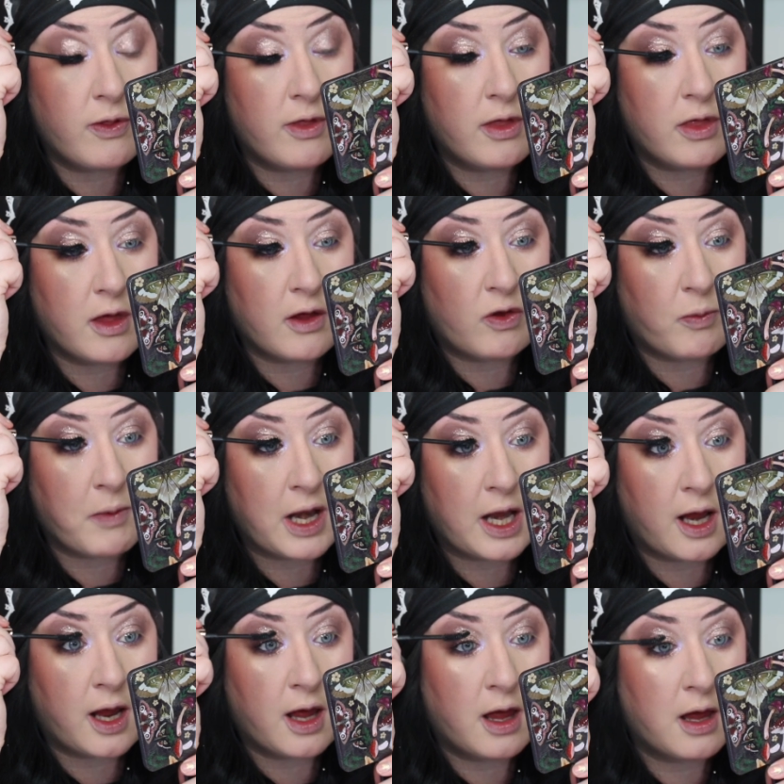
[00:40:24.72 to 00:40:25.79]
this
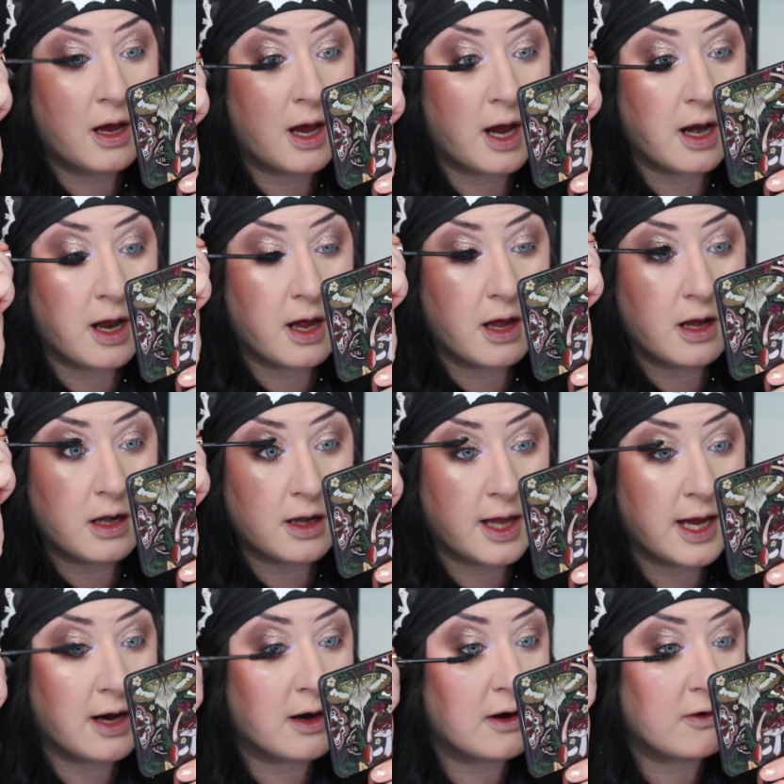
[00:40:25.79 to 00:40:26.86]
many kind of
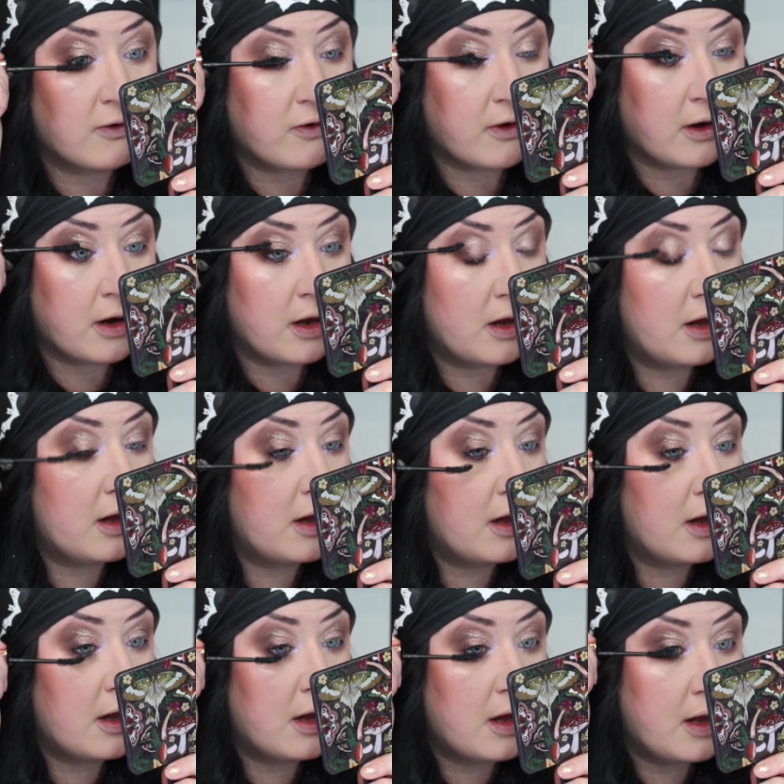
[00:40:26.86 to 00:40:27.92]
layers and
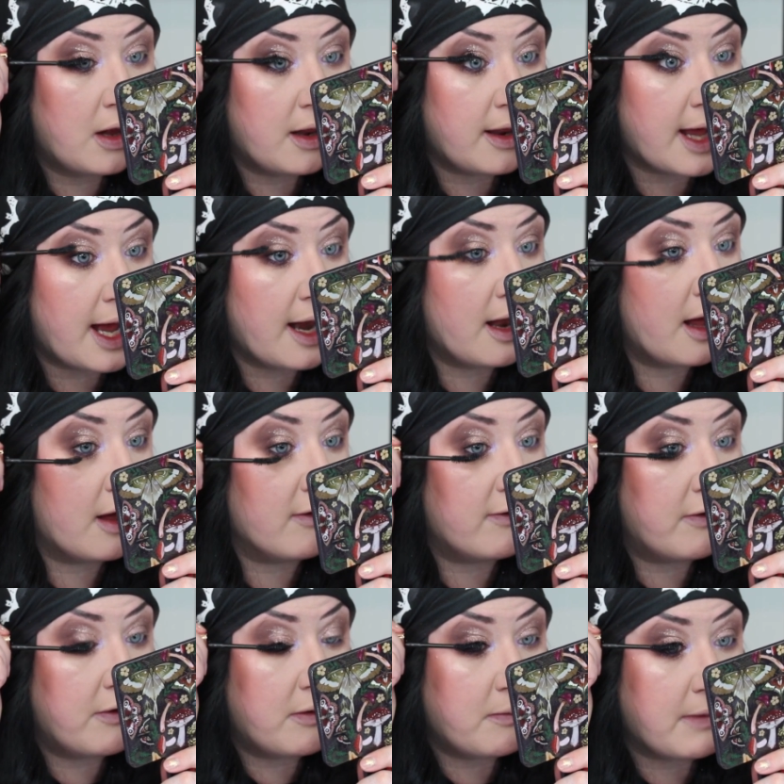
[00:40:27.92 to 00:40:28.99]
that of
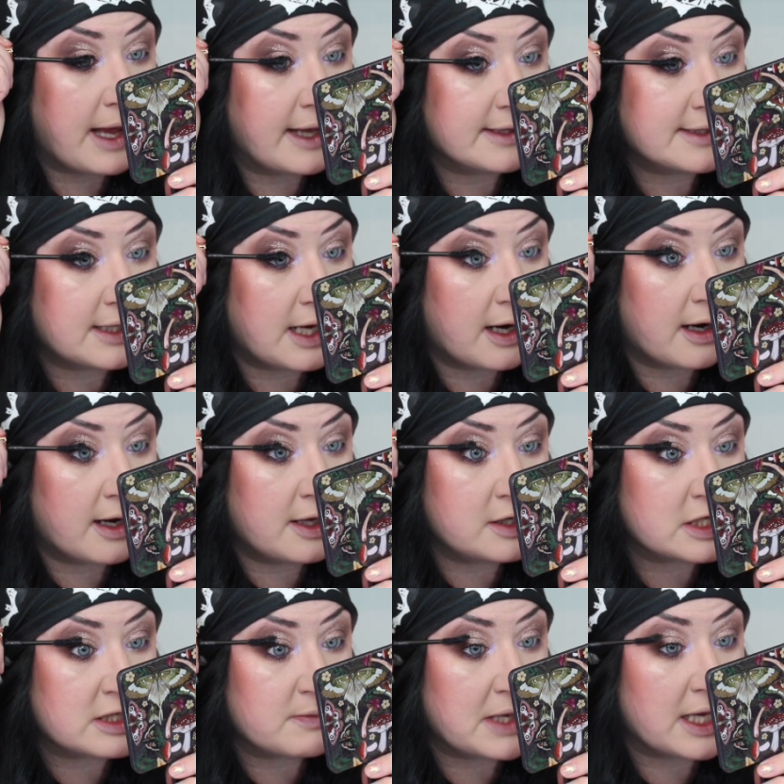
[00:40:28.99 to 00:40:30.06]
mascara
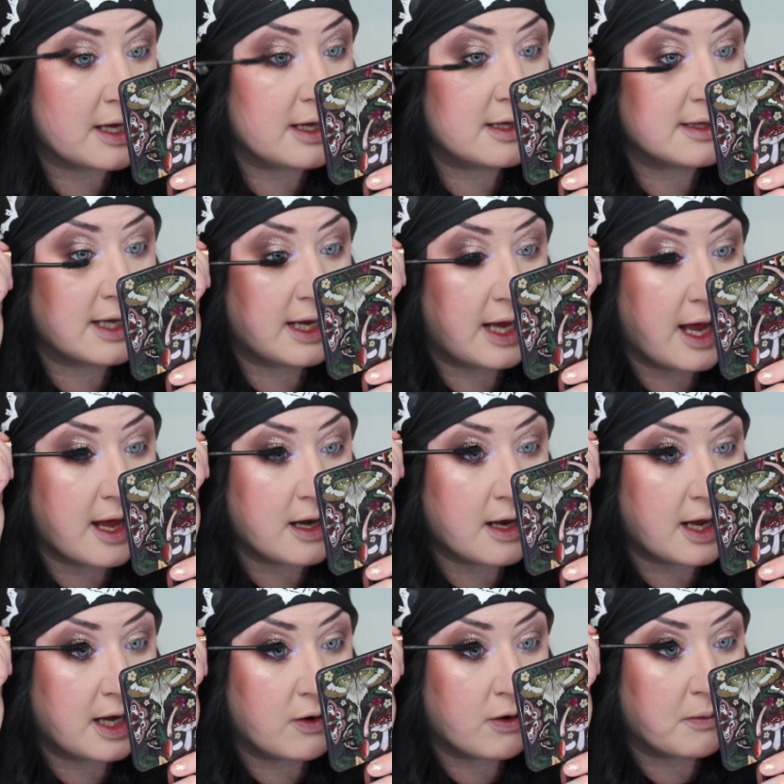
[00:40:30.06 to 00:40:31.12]
just because, again,
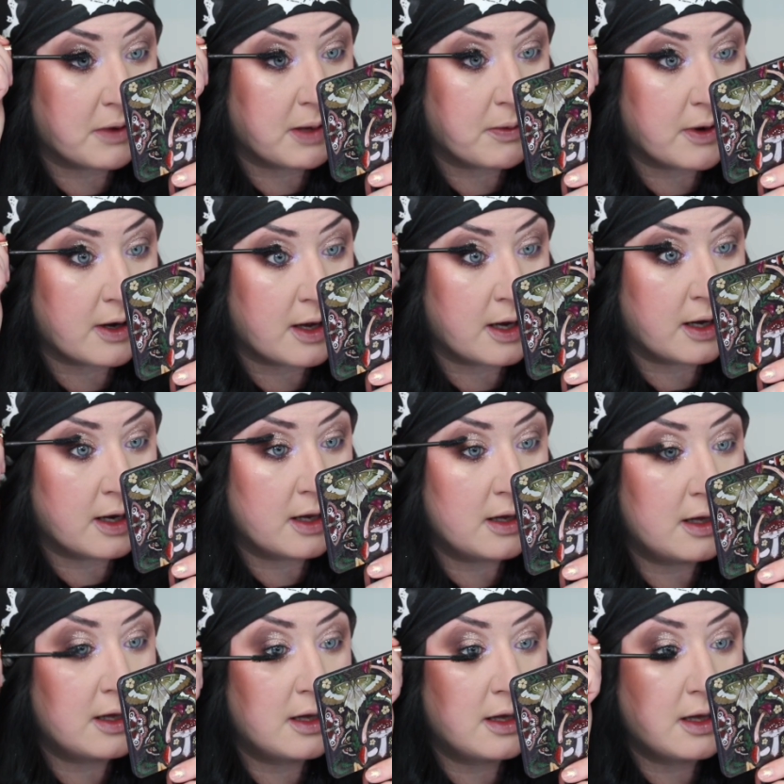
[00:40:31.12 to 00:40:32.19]
I normally put on
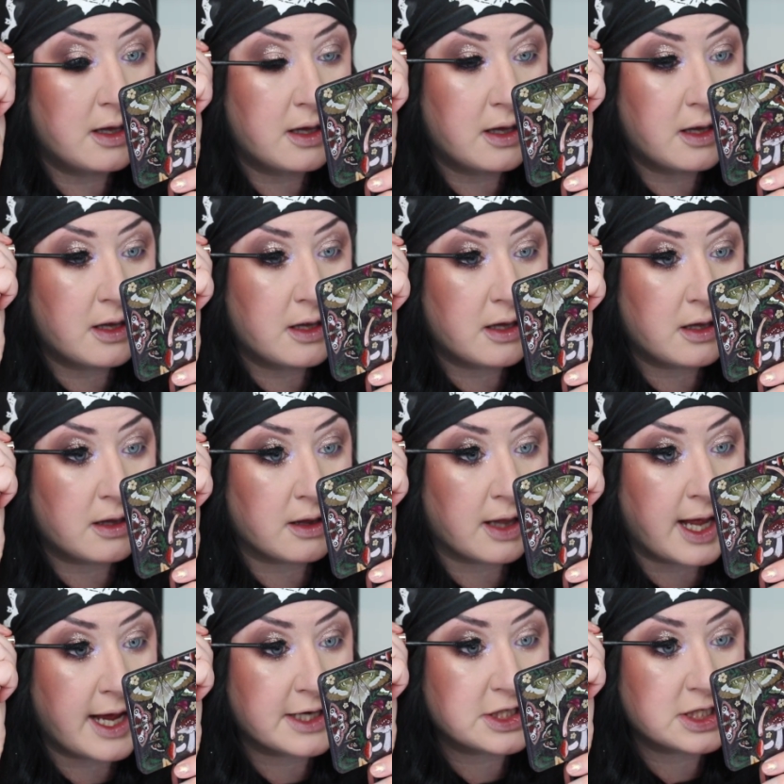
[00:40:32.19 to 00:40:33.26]

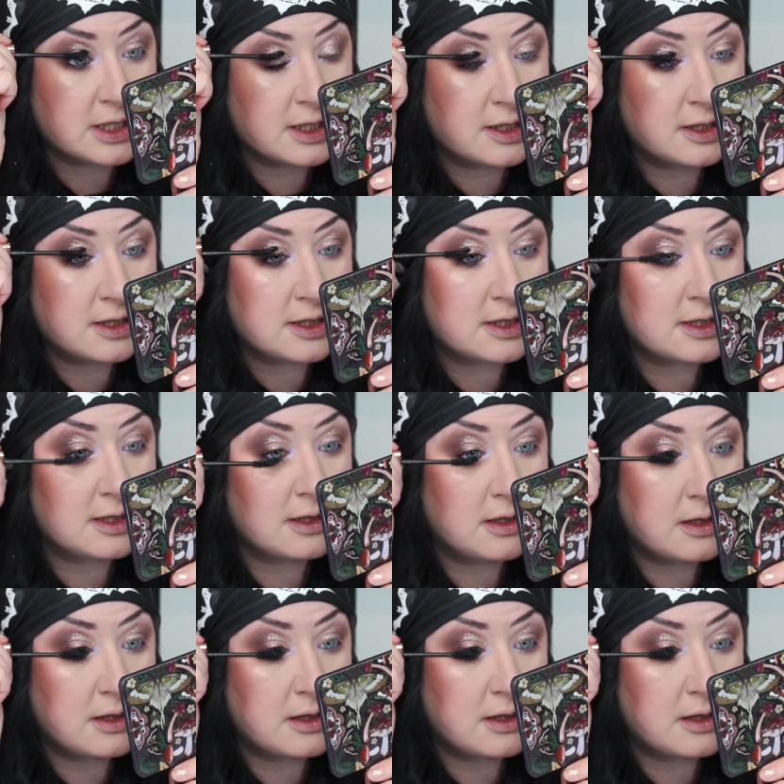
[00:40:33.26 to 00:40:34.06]
lashes.